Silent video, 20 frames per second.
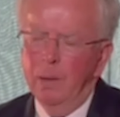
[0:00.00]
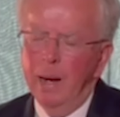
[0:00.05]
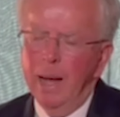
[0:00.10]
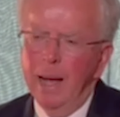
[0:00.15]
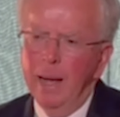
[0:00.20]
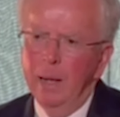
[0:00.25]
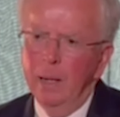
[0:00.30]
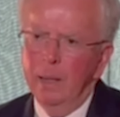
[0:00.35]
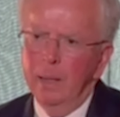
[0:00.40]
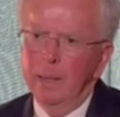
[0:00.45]

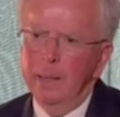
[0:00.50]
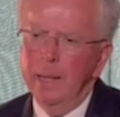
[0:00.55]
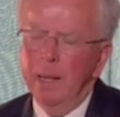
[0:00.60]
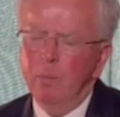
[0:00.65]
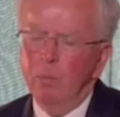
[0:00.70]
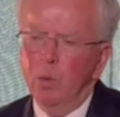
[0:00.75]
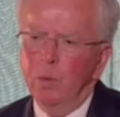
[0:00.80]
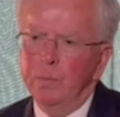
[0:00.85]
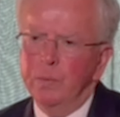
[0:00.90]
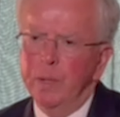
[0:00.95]
are a
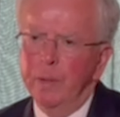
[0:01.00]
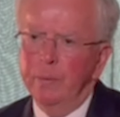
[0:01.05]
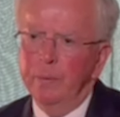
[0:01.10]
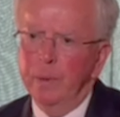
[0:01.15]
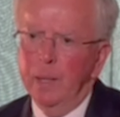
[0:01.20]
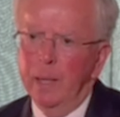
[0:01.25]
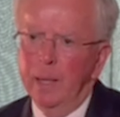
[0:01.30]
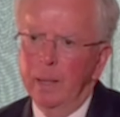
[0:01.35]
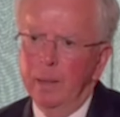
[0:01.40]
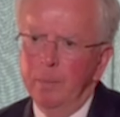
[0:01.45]
number of
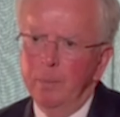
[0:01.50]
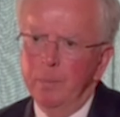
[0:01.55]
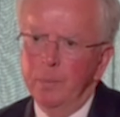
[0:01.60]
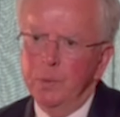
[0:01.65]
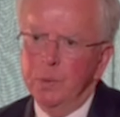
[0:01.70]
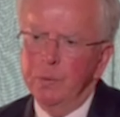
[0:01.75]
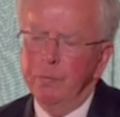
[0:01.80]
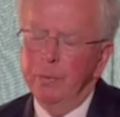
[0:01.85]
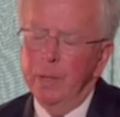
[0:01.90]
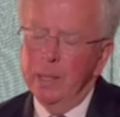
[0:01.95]

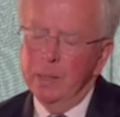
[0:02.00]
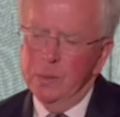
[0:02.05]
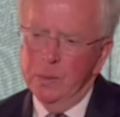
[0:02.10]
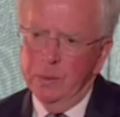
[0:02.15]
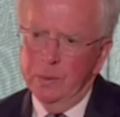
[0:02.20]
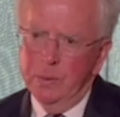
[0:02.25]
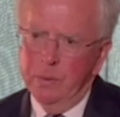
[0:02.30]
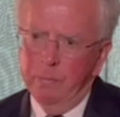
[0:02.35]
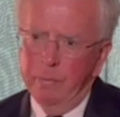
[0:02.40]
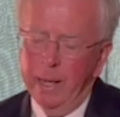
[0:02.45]

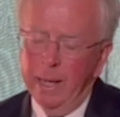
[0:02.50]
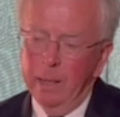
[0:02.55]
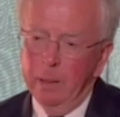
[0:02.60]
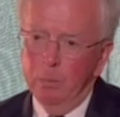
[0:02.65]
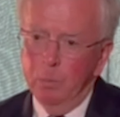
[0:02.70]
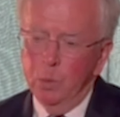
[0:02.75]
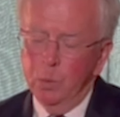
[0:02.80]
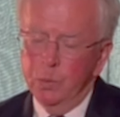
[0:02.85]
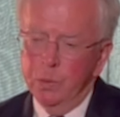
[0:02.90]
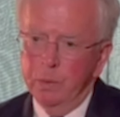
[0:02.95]
defences
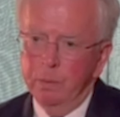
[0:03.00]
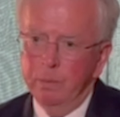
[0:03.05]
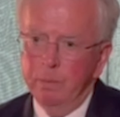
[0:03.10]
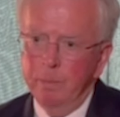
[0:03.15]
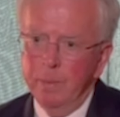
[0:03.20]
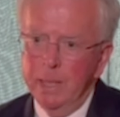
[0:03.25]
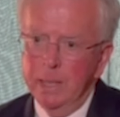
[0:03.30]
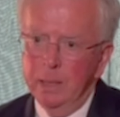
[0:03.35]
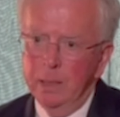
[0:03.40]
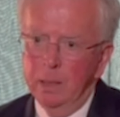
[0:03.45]
available to the
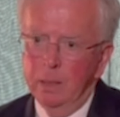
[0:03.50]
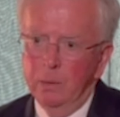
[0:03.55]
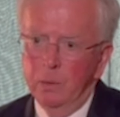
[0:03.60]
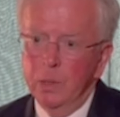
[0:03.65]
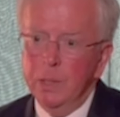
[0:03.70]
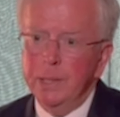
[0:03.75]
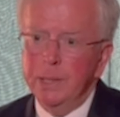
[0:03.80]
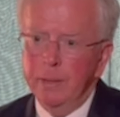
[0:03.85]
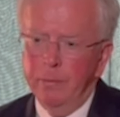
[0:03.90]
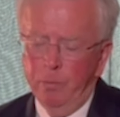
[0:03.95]
media
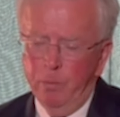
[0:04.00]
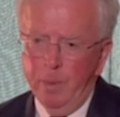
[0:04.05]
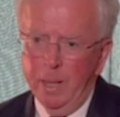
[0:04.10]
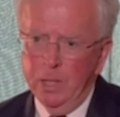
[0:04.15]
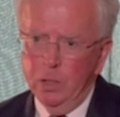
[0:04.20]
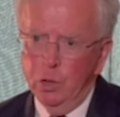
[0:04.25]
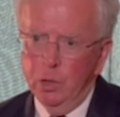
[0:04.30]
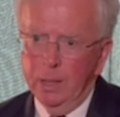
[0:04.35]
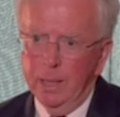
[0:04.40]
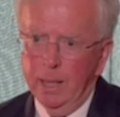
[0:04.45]
in
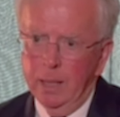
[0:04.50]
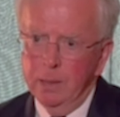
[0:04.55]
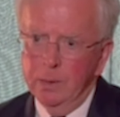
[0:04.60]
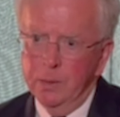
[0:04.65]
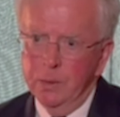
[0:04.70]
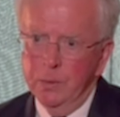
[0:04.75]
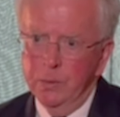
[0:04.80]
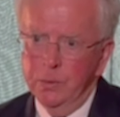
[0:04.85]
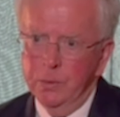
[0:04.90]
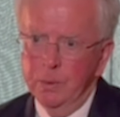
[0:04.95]
defamation
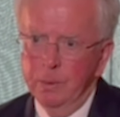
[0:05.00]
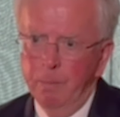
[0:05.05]
cases.